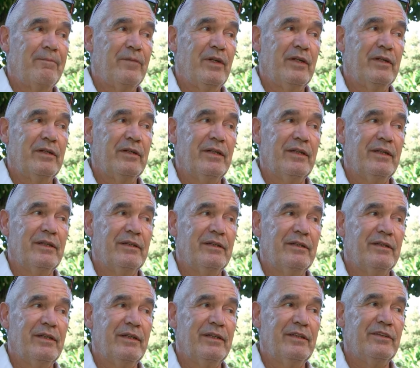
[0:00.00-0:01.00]

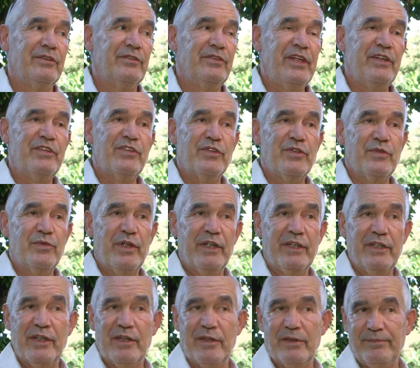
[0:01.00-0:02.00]
in regions where
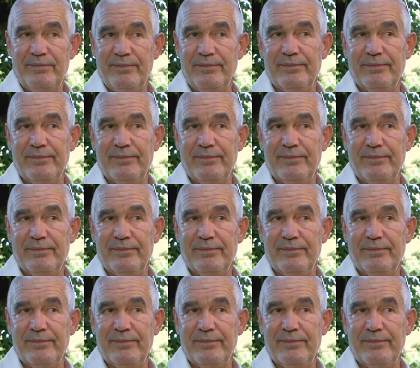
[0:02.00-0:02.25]
they're